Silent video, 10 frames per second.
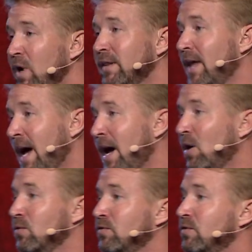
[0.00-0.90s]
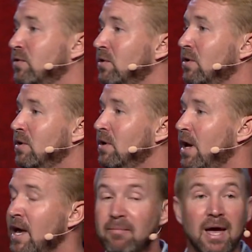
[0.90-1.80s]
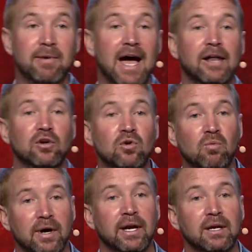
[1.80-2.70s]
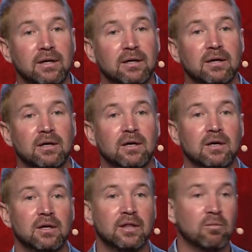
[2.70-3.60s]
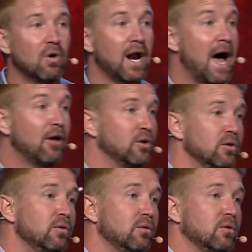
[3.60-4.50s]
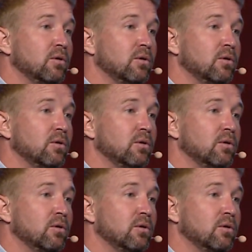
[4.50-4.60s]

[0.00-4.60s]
win the house, and maybe I do win it, then what I'll do,